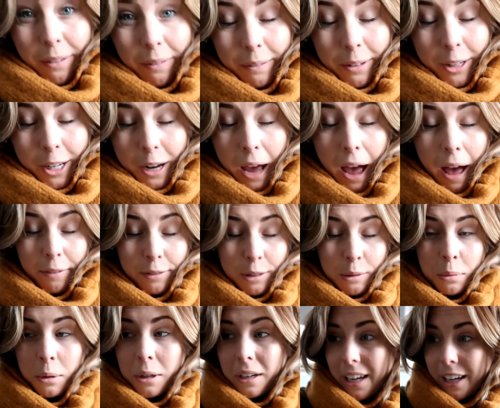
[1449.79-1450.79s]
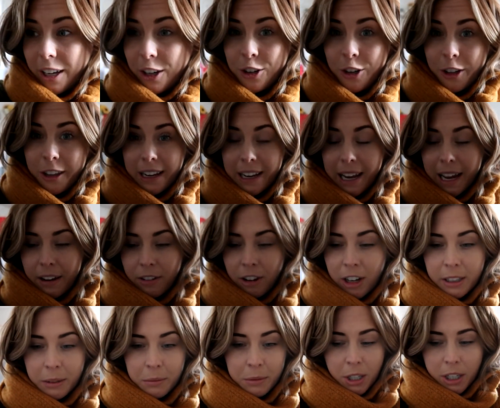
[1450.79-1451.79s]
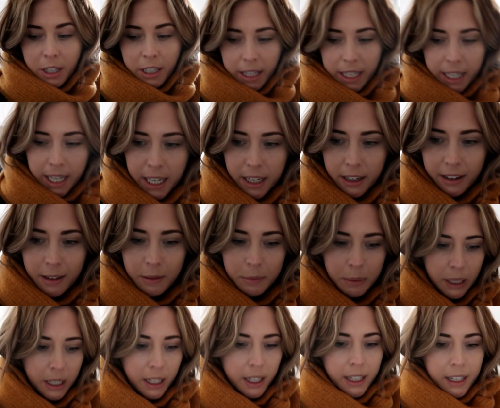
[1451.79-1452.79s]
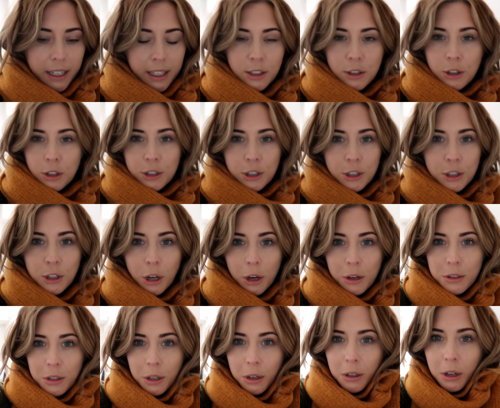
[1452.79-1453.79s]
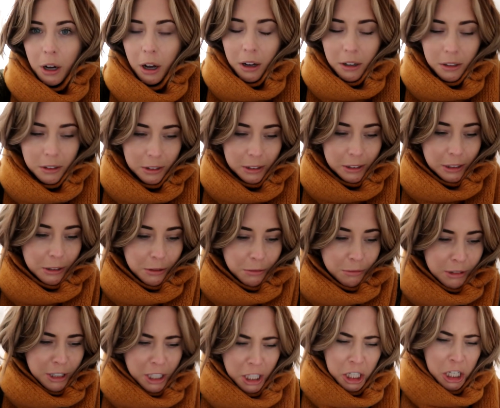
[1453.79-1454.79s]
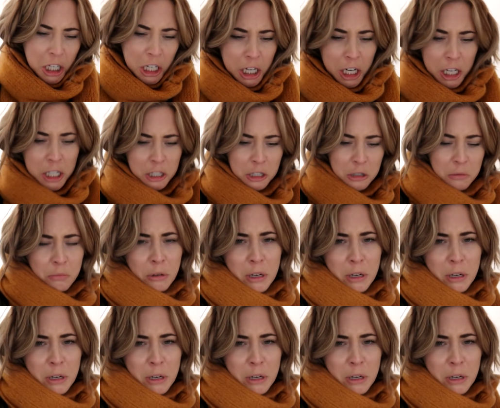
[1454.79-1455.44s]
I'm going to have to put like another layer on. I'm turning the heating up. It's gone so, so cold. It's ridiculous.